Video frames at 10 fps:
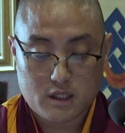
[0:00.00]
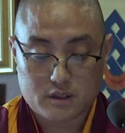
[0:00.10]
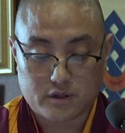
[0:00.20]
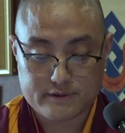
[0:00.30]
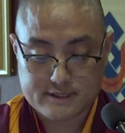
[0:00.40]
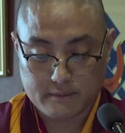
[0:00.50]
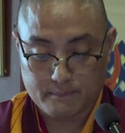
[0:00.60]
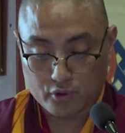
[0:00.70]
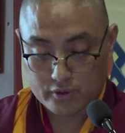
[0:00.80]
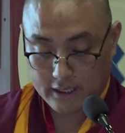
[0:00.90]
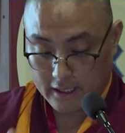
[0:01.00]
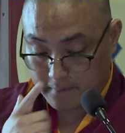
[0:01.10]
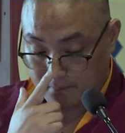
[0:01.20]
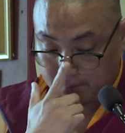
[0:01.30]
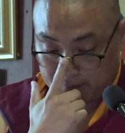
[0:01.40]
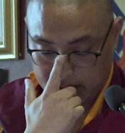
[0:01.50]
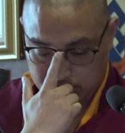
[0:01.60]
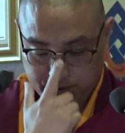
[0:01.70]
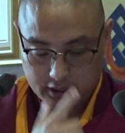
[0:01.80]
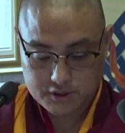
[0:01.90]
There is a book named
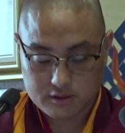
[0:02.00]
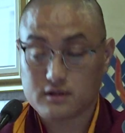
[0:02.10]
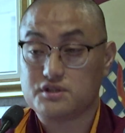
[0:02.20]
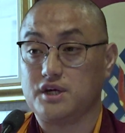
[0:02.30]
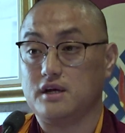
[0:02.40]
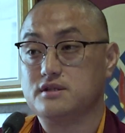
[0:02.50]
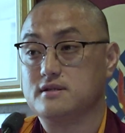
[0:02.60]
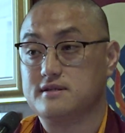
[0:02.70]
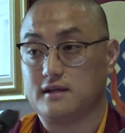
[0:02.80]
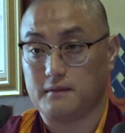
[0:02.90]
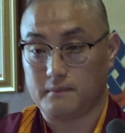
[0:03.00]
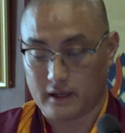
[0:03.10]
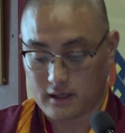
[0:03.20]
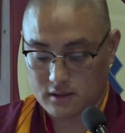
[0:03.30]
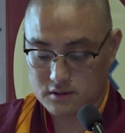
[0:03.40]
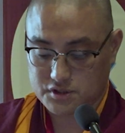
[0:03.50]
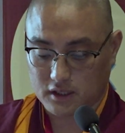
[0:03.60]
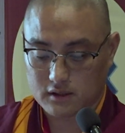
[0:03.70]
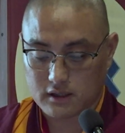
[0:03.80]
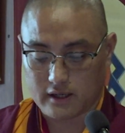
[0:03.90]
Educational Change in Sikkim by
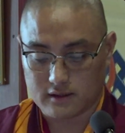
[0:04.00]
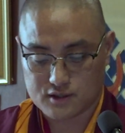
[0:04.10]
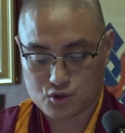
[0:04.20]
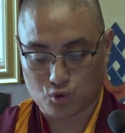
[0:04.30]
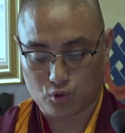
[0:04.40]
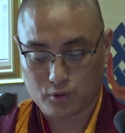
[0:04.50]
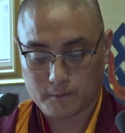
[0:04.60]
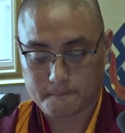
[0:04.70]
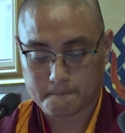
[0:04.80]
Jangira and Isko,